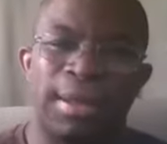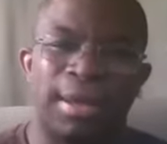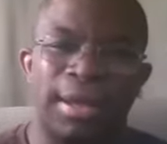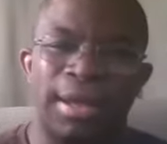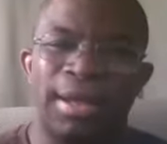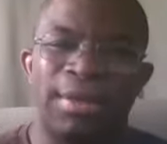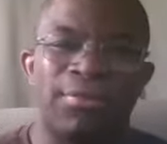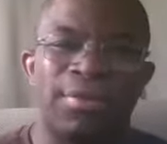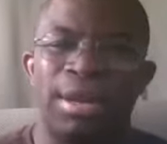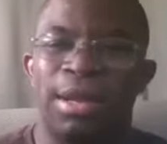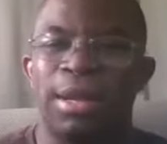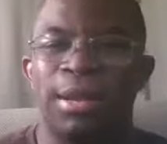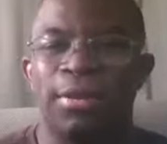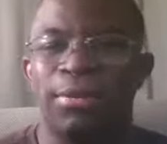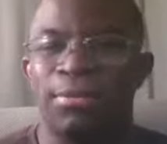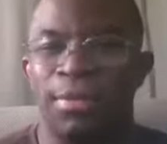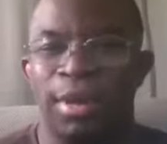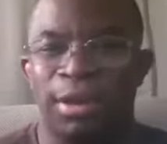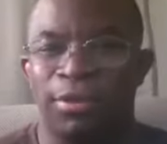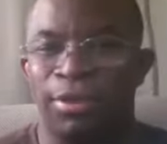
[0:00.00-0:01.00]
even he
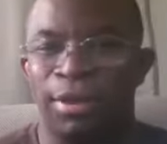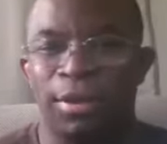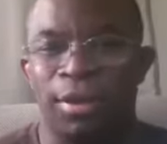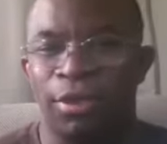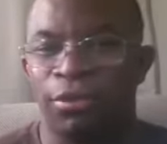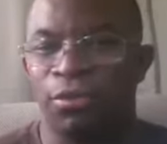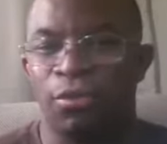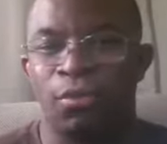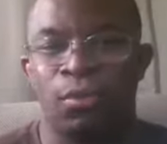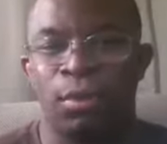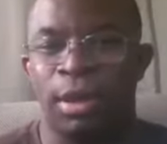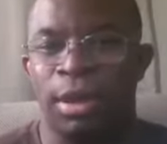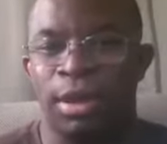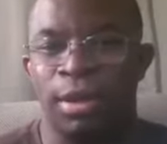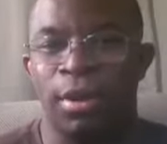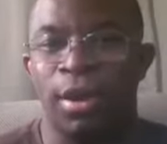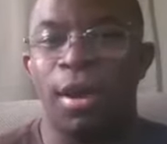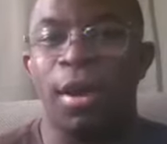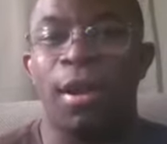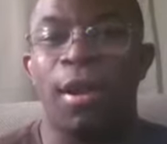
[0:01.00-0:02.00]
admits he doesn't read
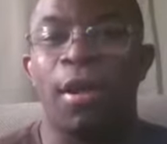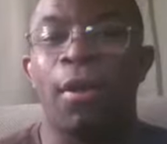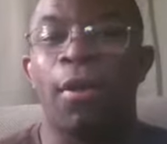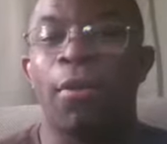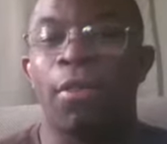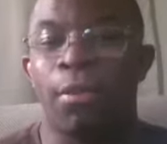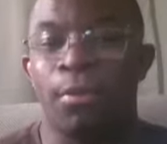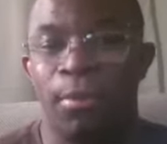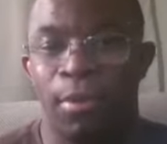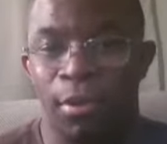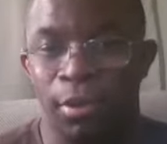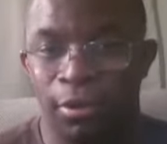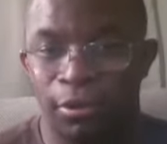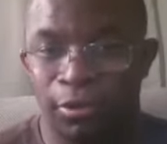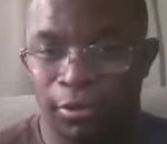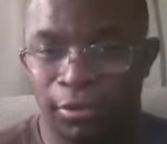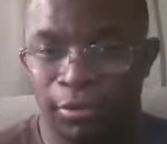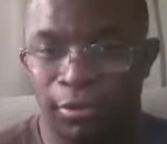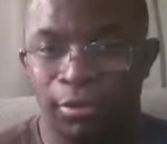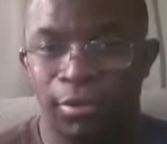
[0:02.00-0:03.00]
all the
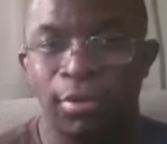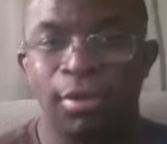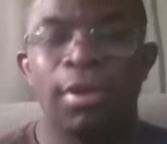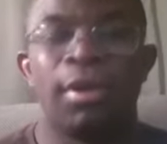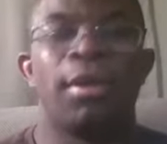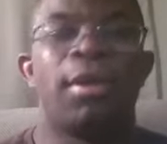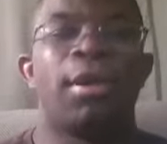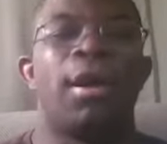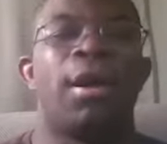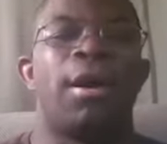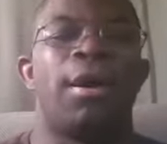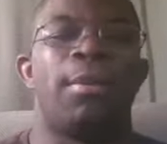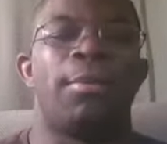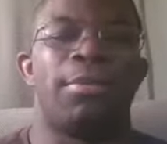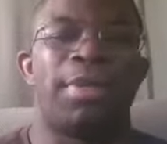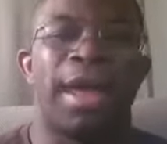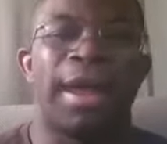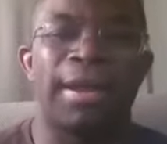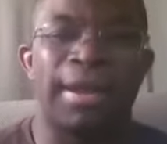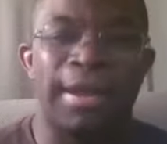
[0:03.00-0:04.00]
books
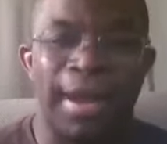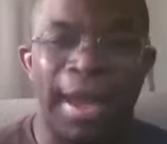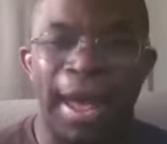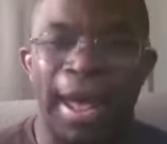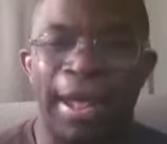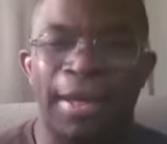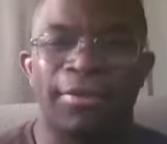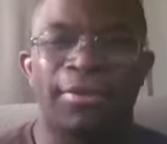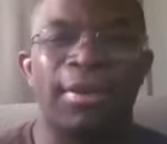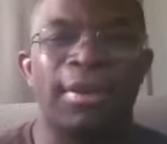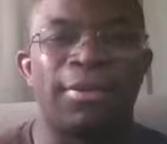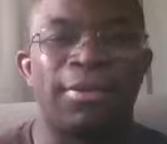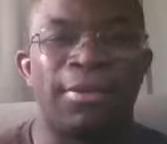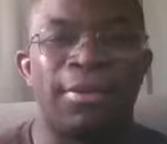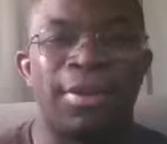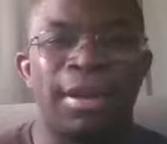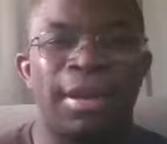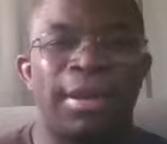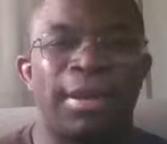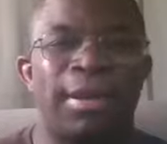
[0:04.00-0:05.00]
um, that he has. He
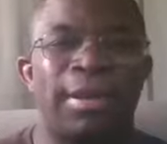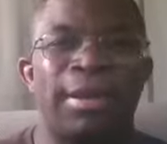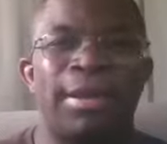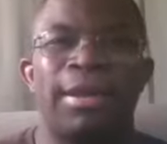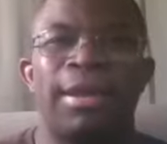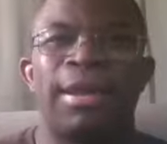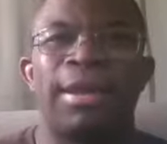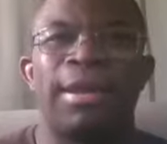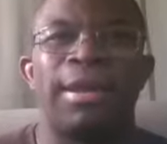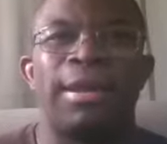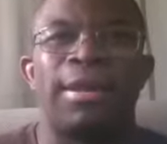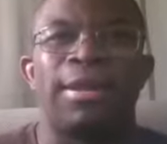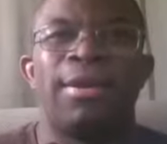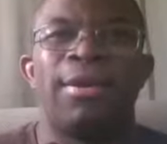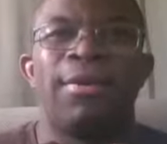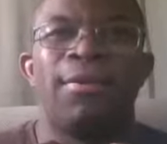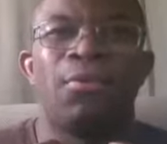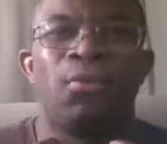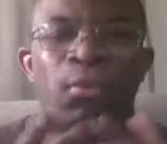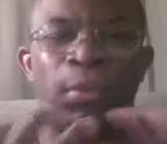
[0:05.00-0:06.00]
he he
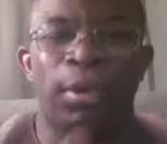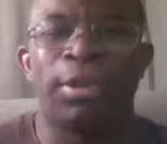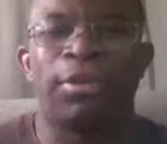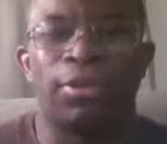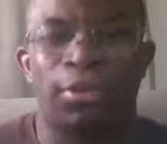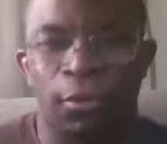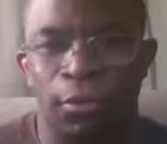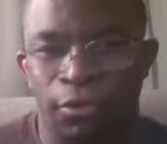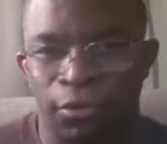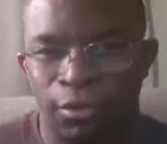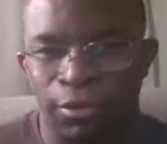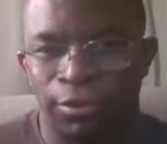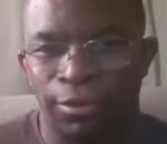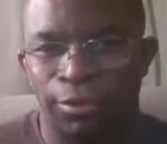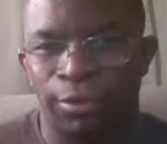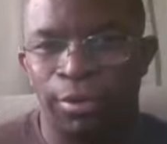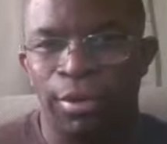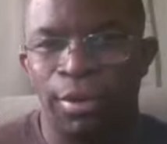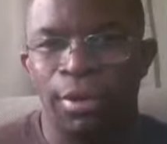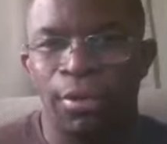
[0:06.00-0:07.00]

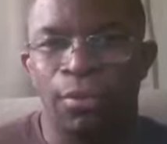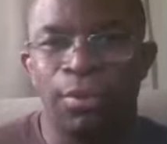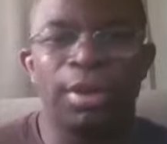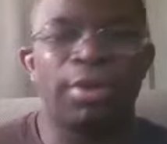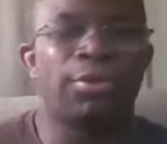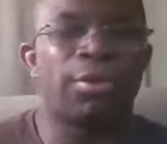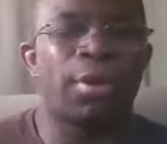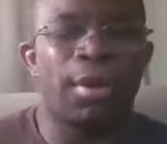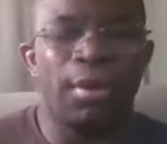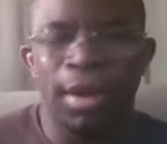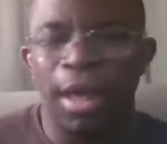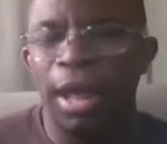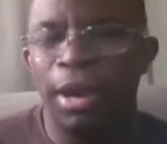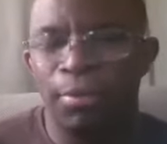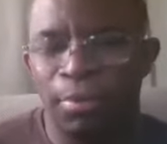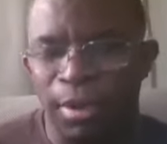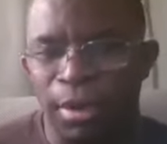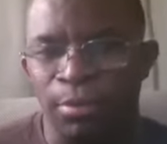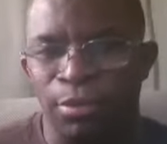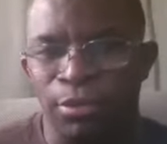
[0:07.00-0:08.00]
researches, which a lot
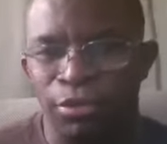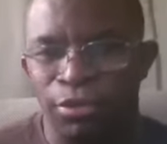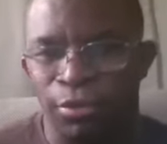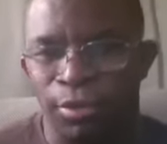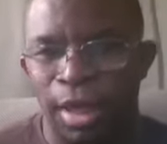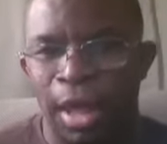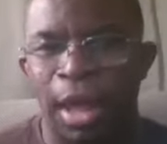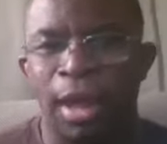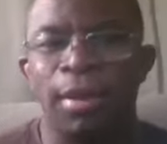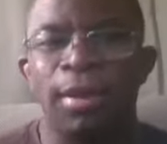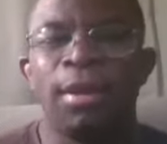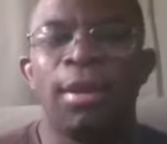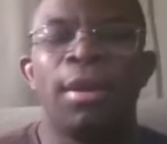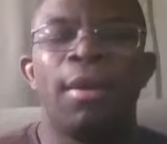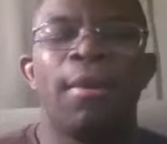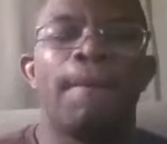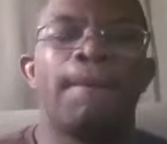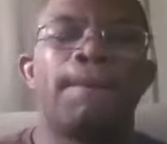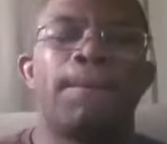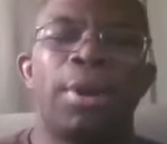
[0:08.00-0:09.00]
of people do that,
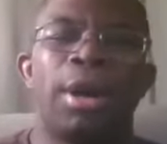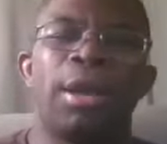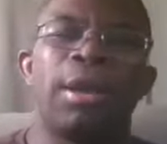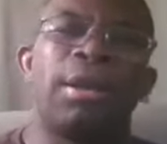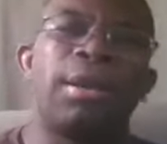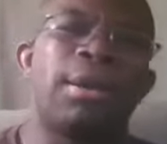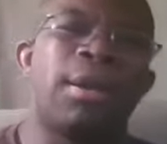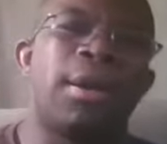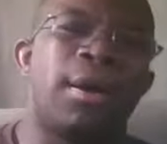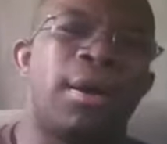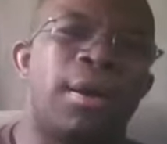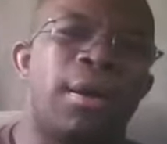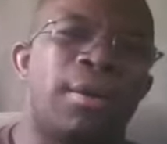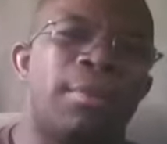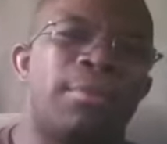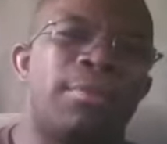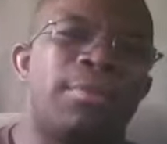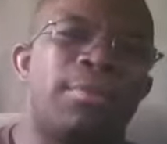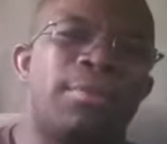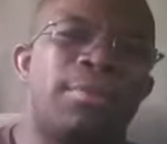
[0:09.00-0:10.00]
but um,